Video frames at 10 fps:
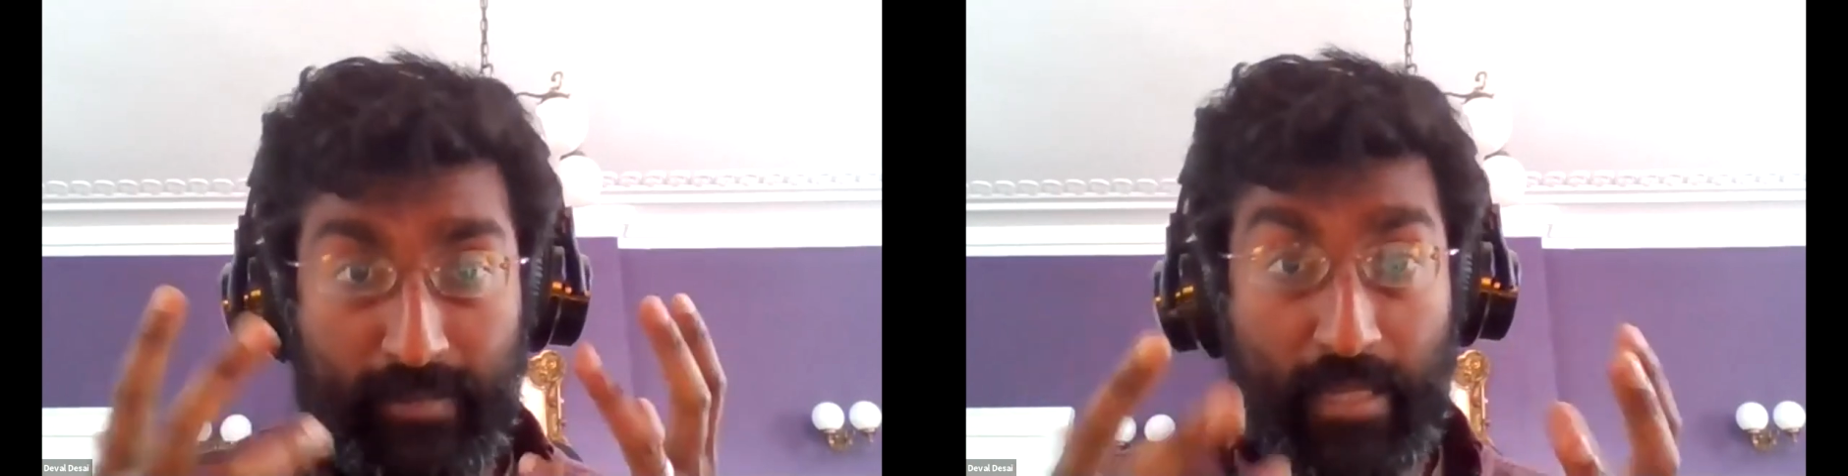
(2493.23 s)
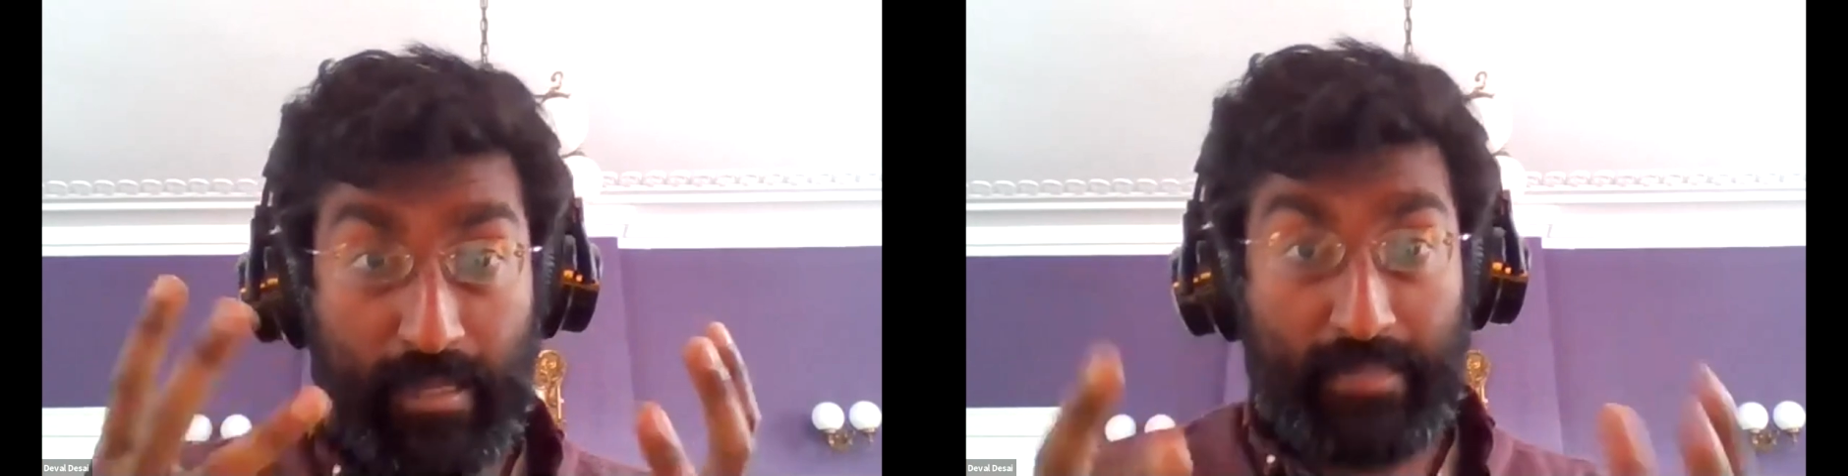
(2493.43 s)

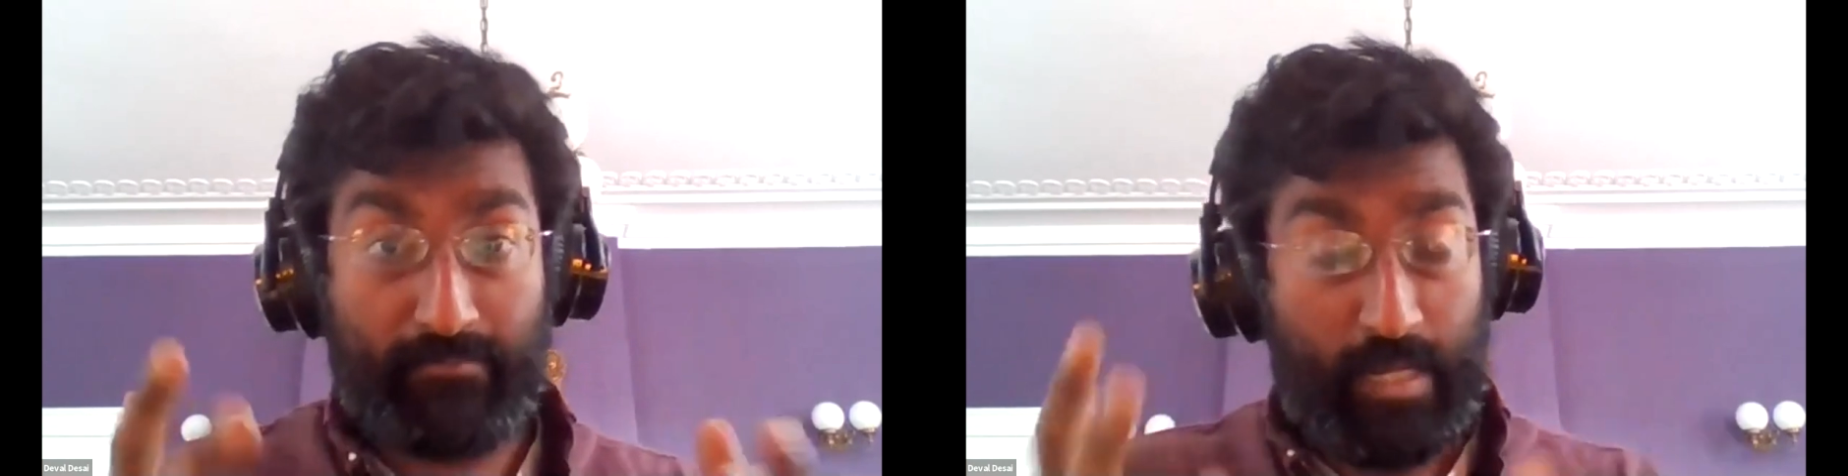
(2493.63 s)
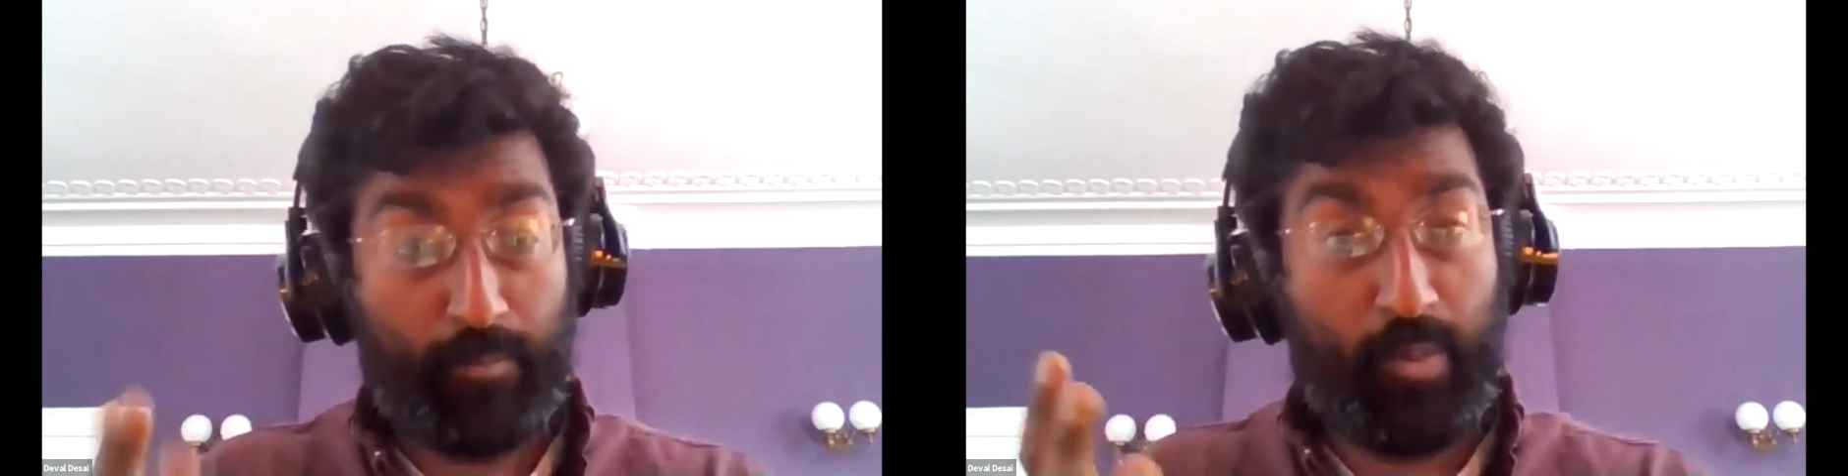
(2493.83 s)

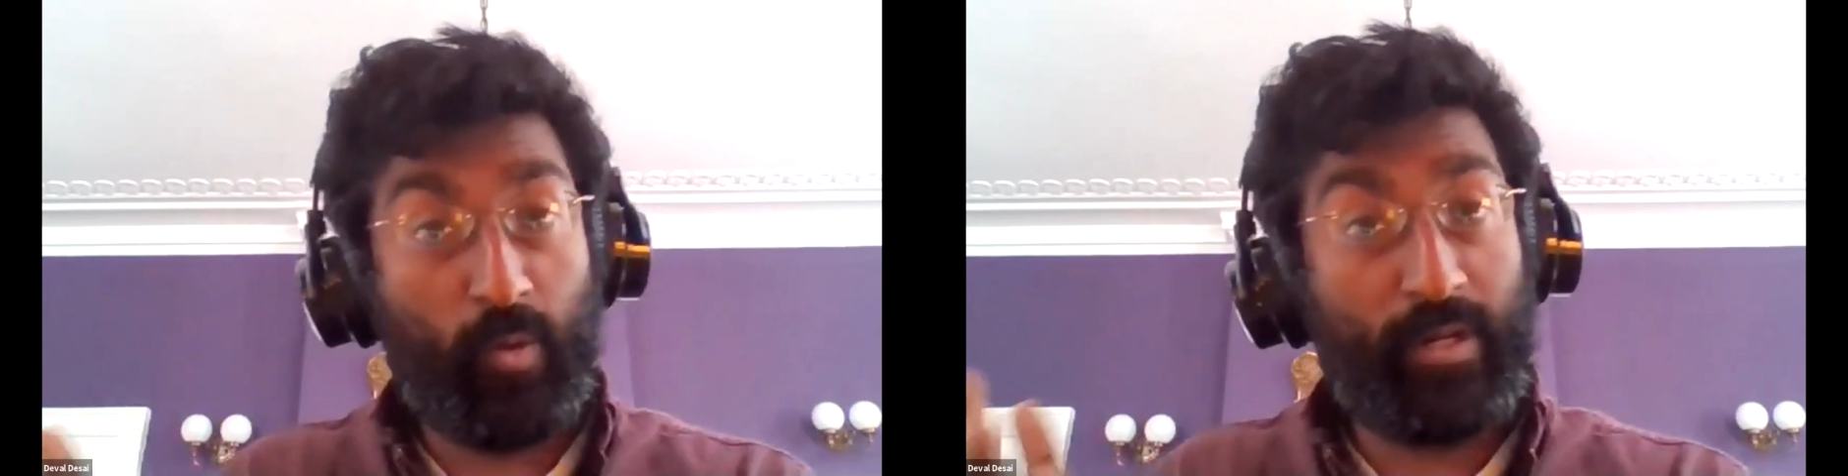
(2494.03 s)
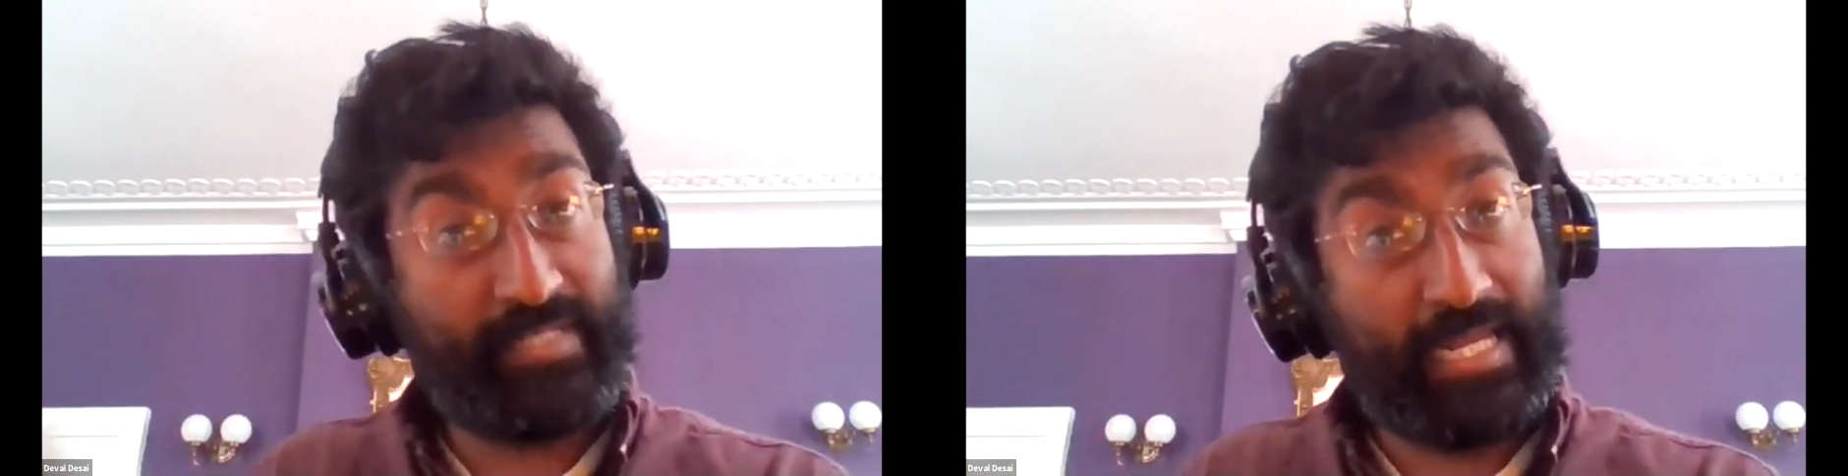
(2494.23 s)
a
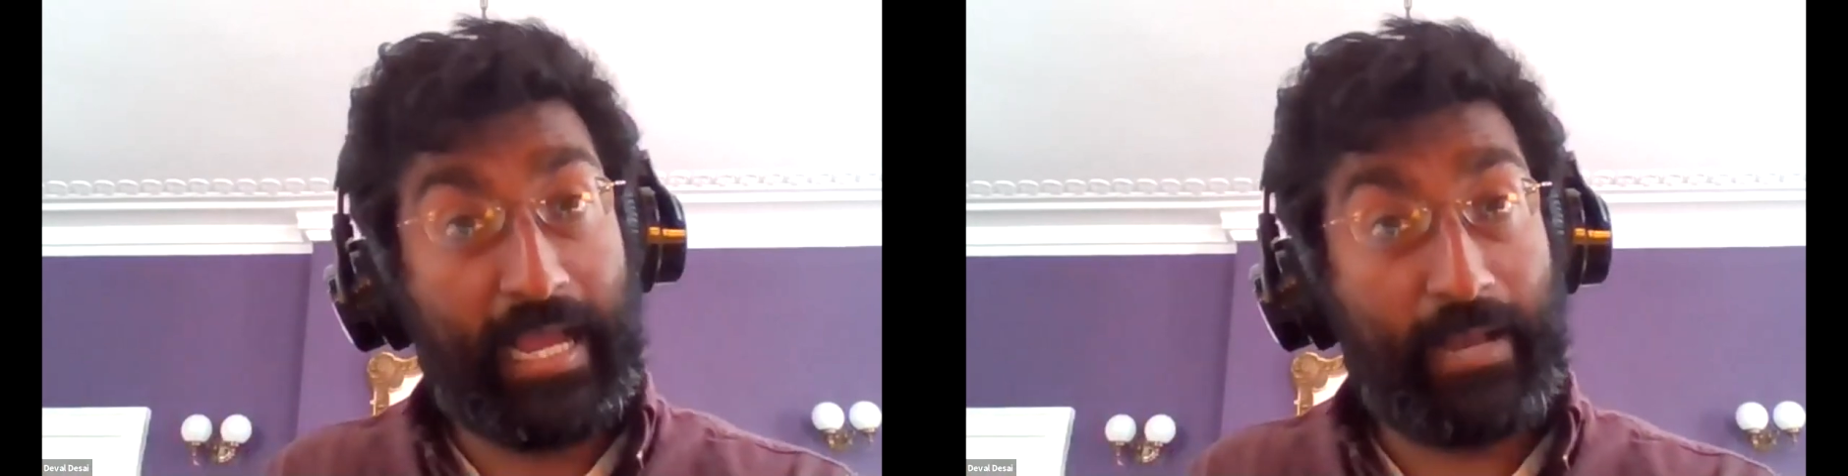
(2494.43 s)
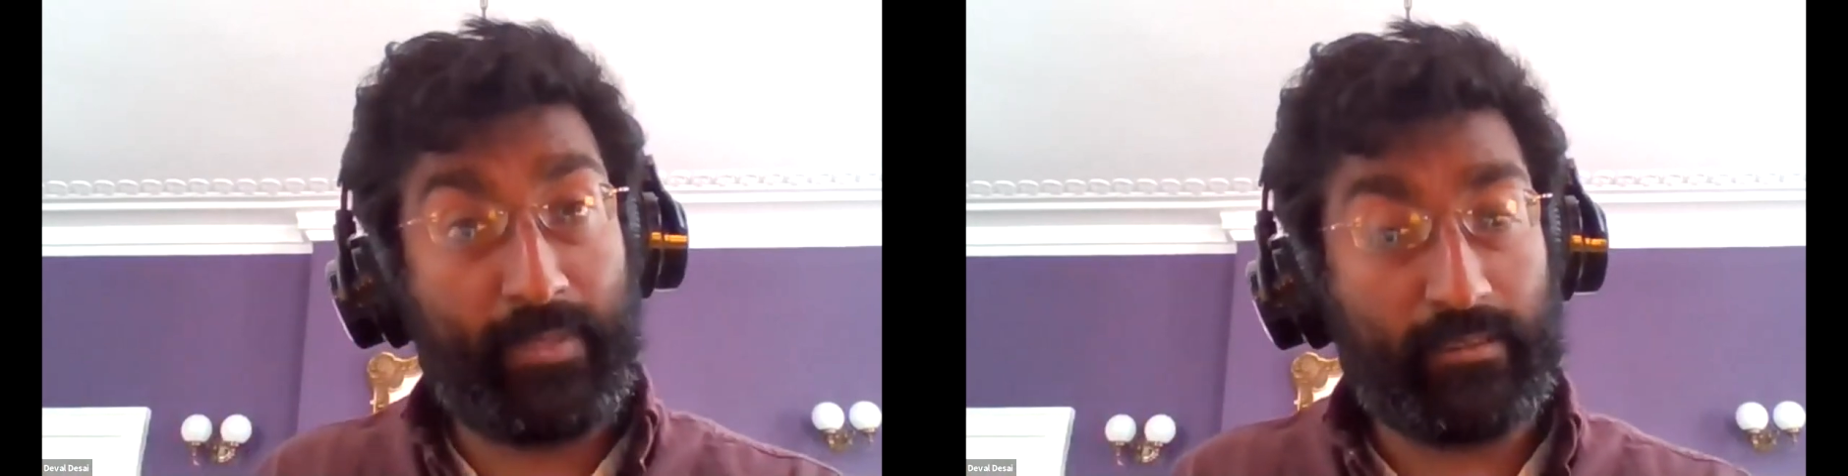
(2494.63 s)
pool of dead
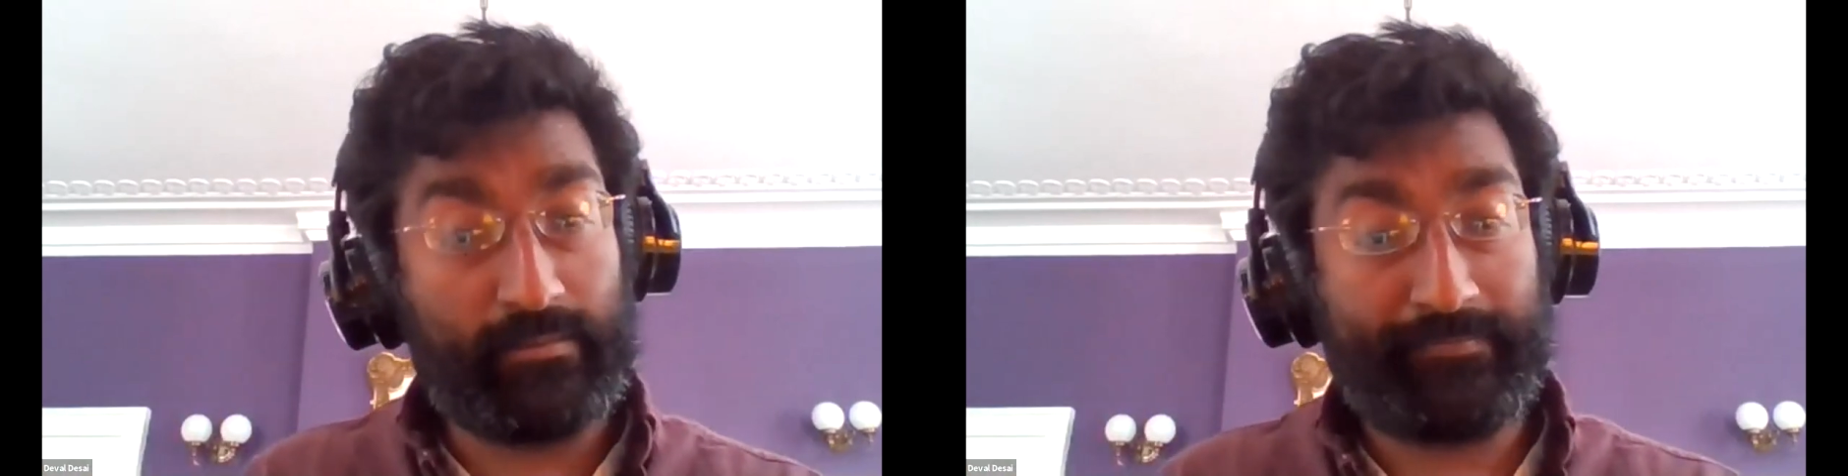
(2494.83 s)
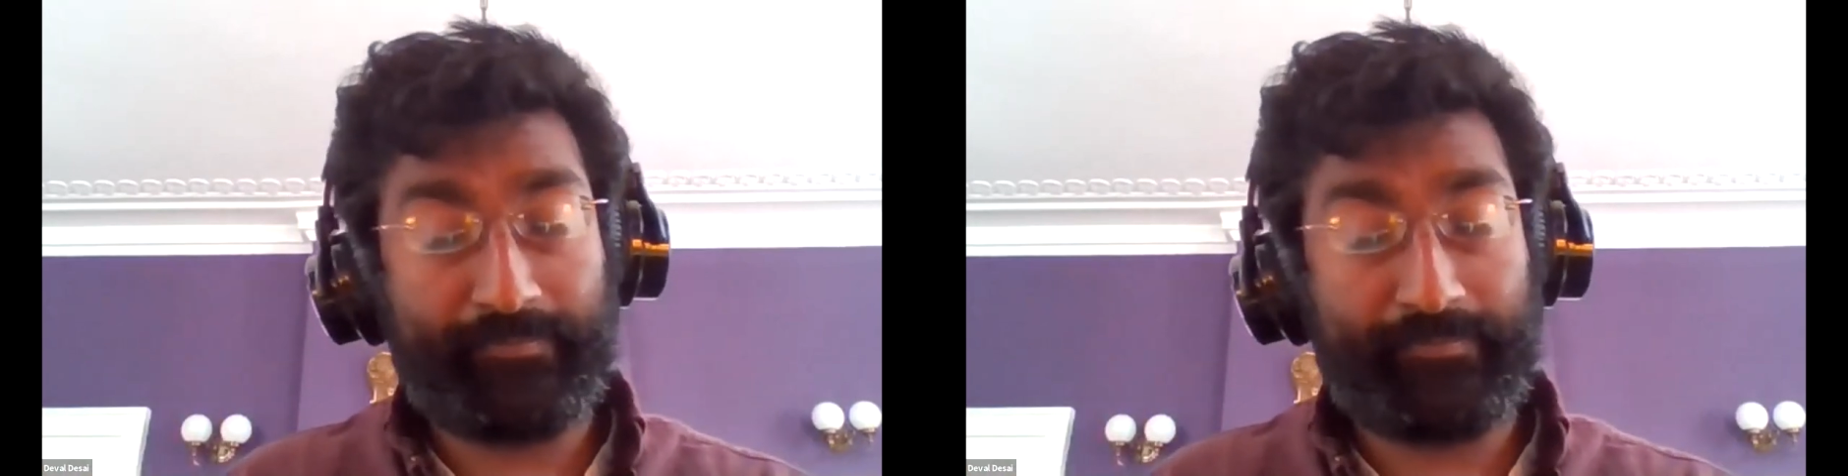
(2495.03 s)
capital.